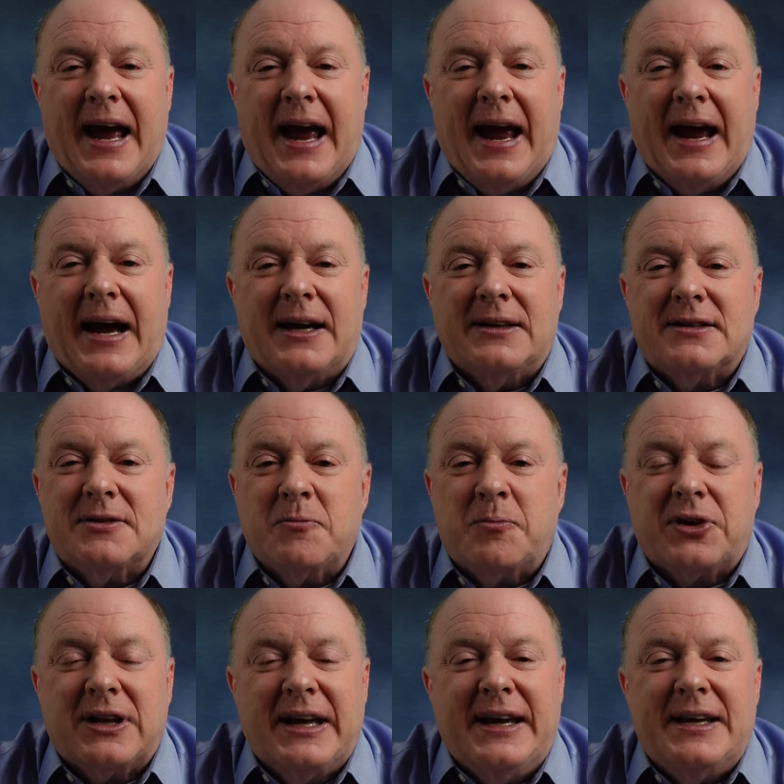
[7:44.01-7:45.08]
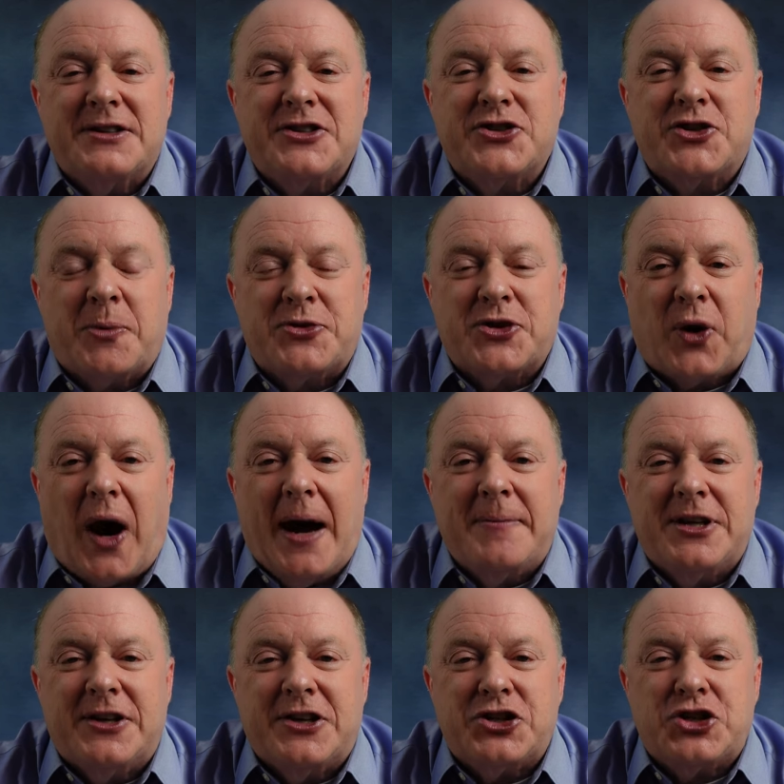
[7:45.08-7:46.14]
And please
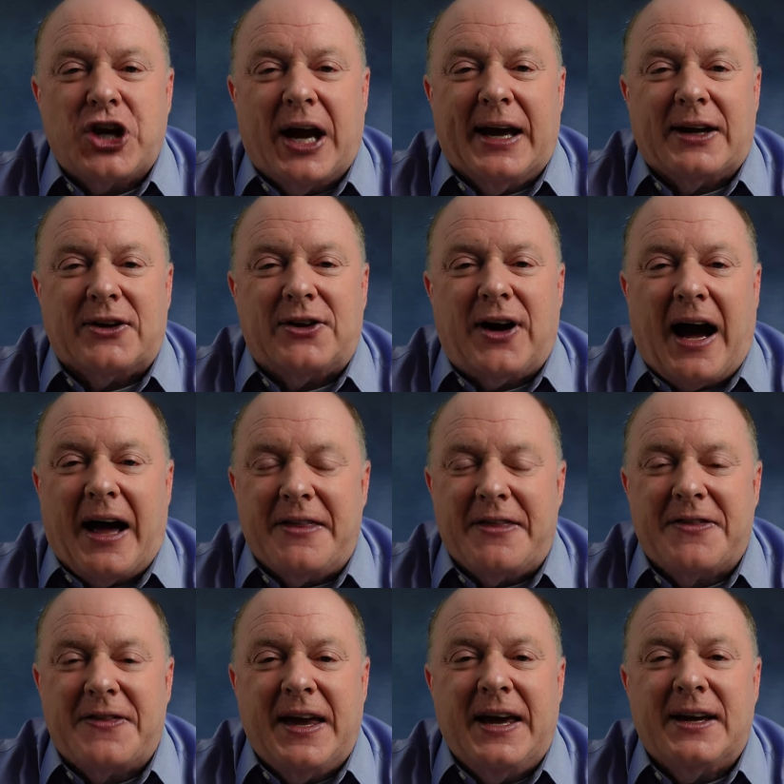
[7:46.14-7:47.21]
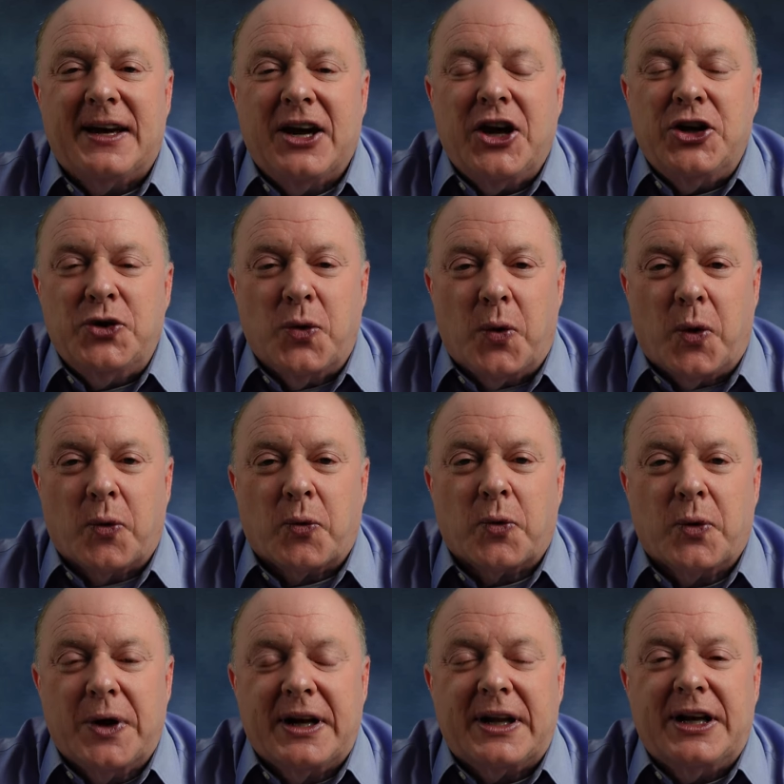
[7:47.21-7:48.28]
subscribe to this channel. I think you will
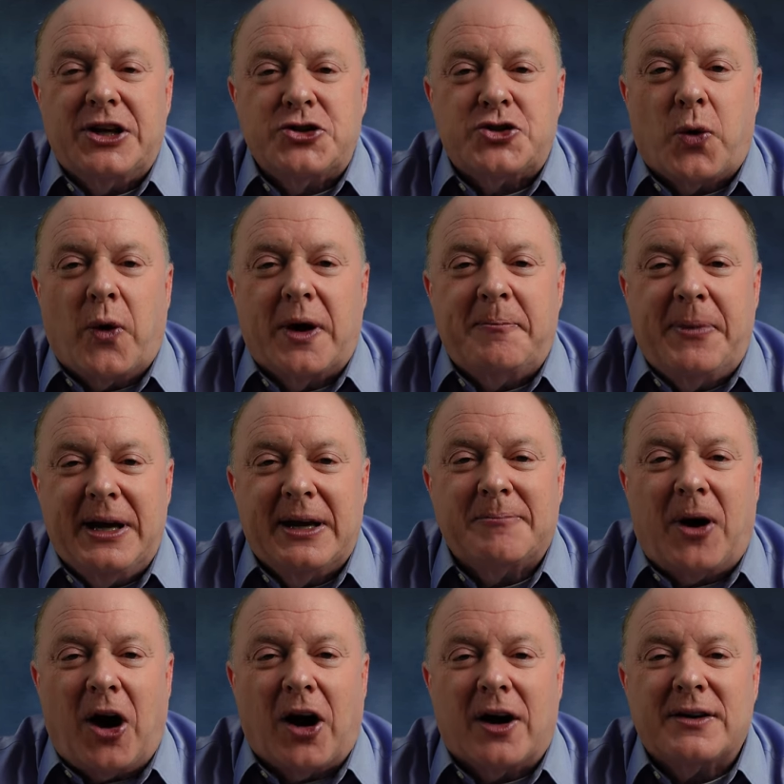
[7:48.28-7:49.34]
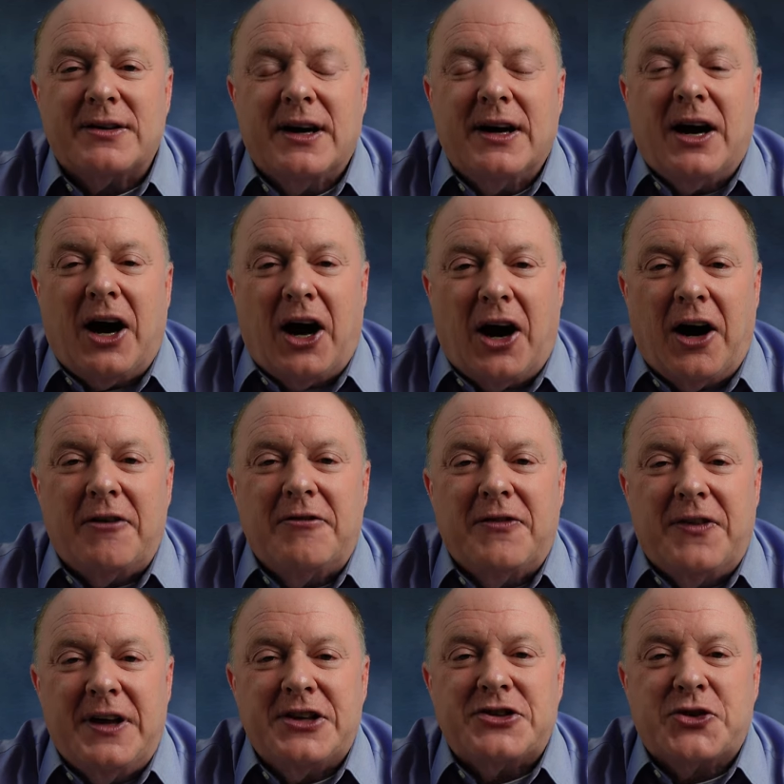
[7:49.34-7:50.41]
really enjoy being part
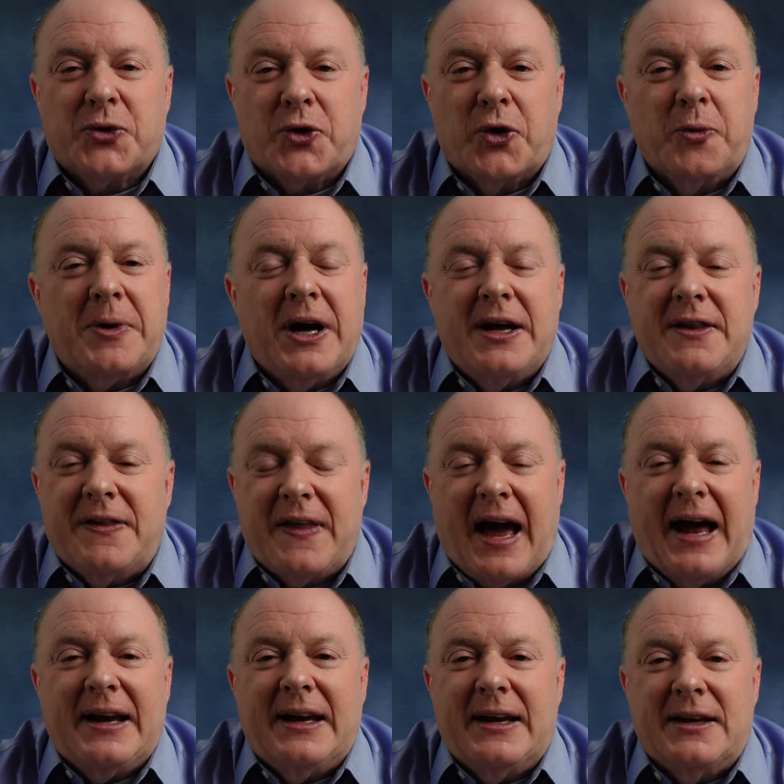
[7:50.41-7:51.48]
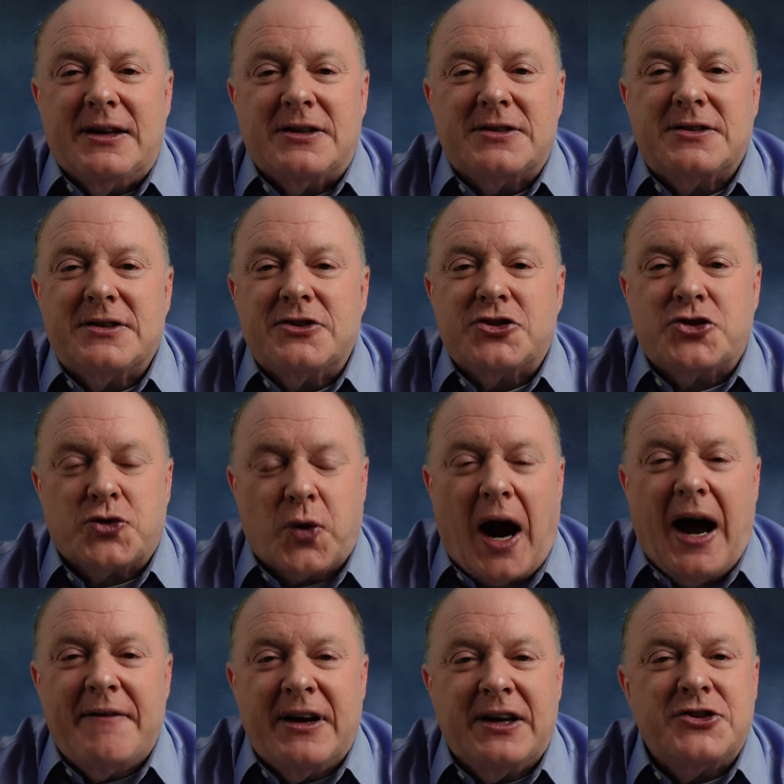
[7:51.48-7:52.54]
of this group that is
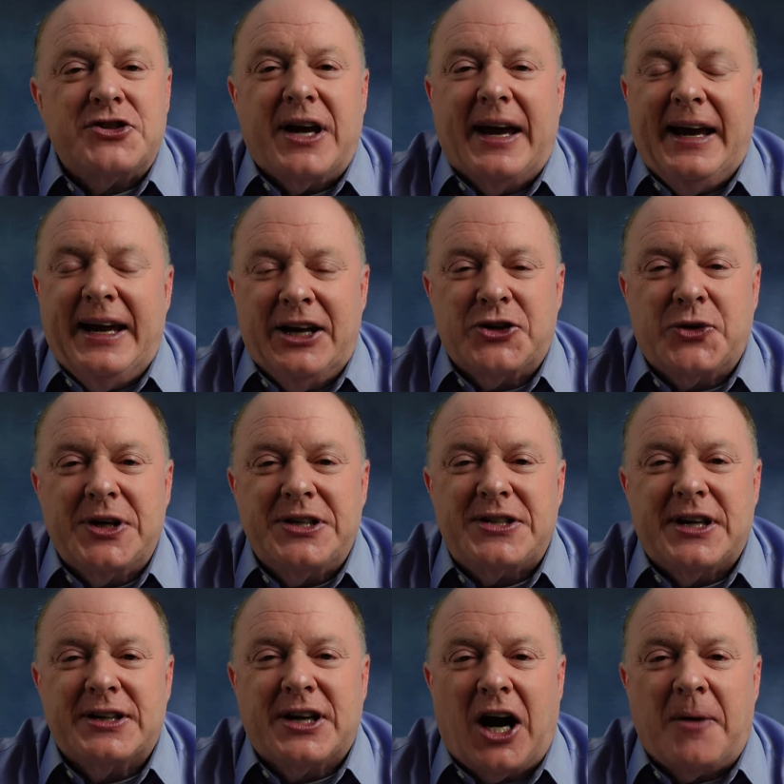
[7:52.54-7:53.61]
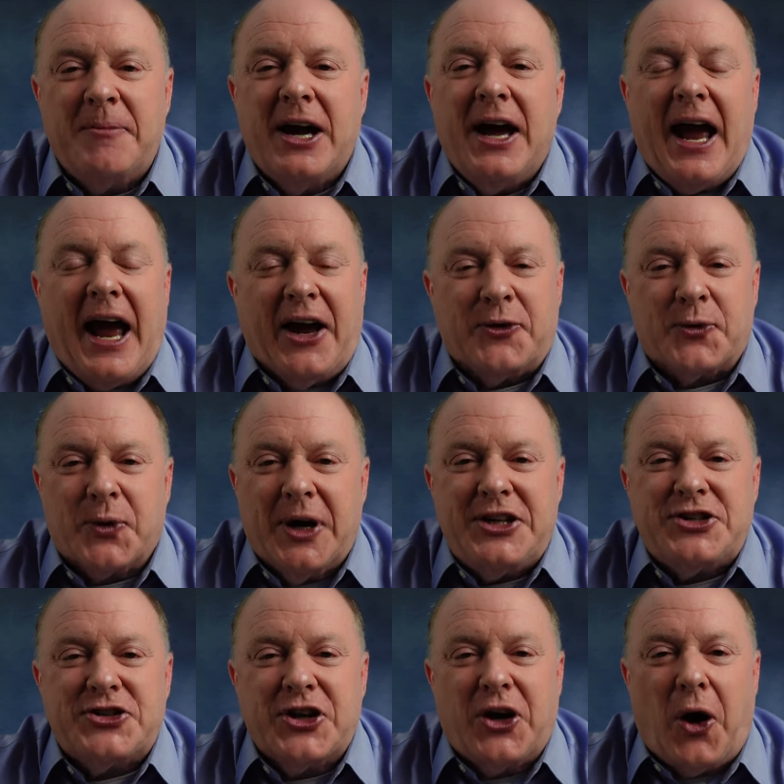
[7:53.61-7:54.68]
striving to increase income and
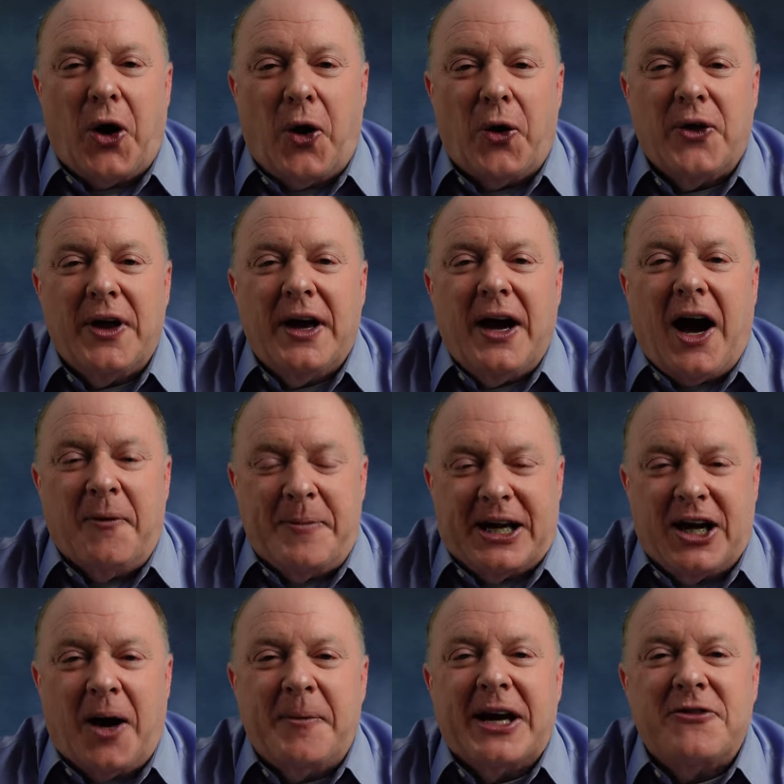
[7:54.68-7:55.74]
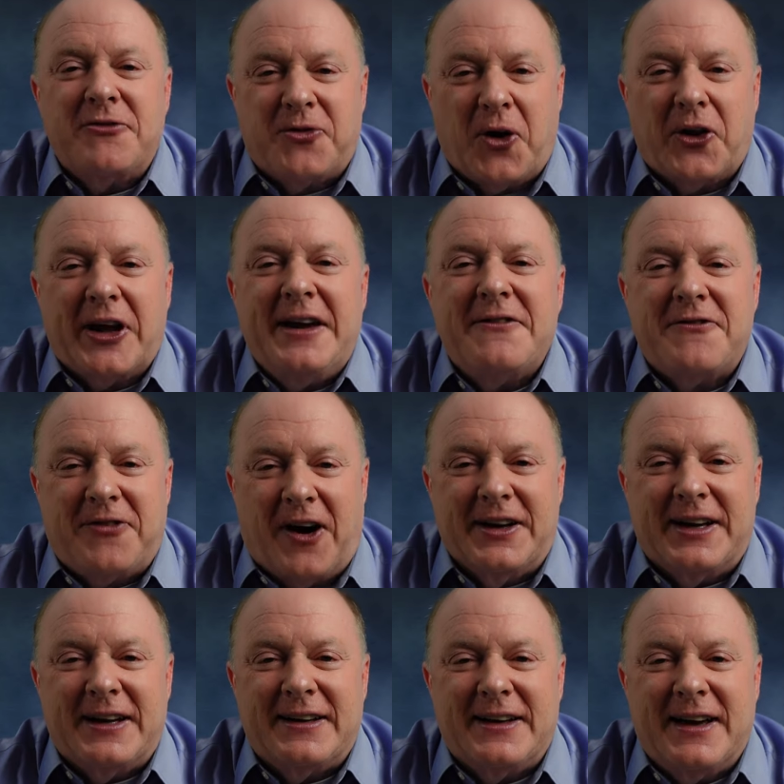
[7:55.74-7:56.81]
reach the goal of becoming fully
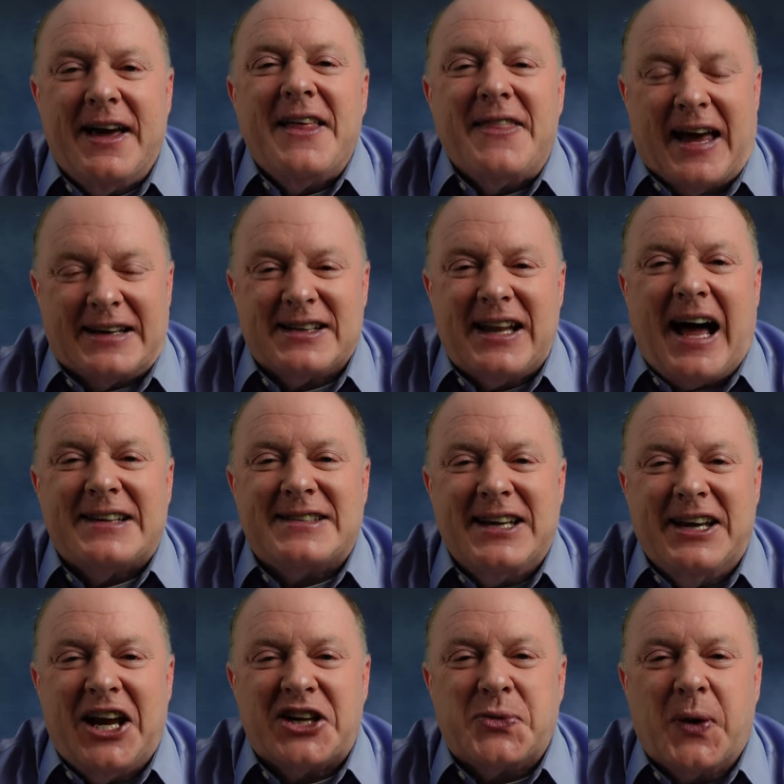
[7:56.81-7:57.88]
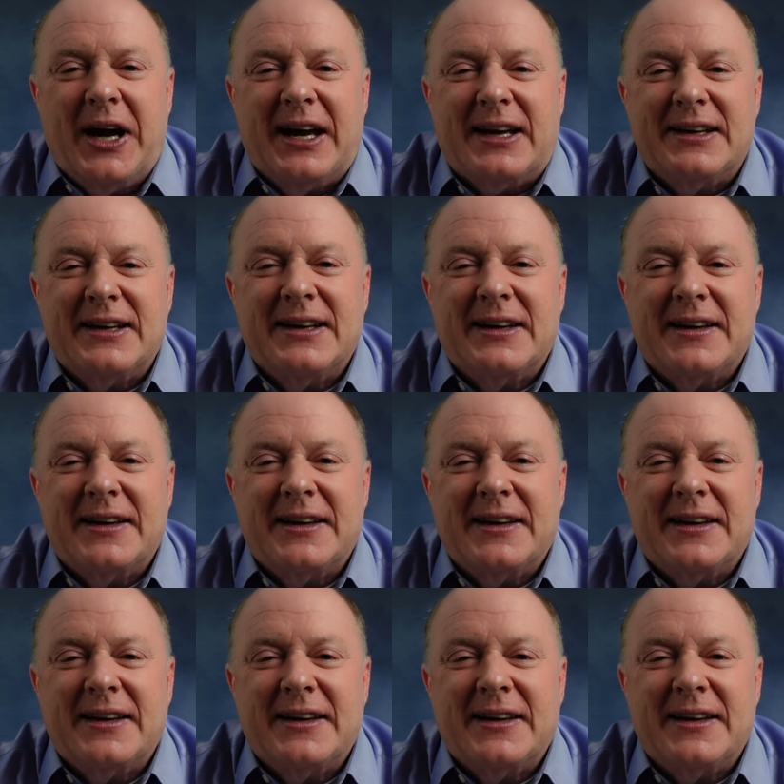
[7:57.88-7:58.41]
funded. Thanks a lot. See you next week.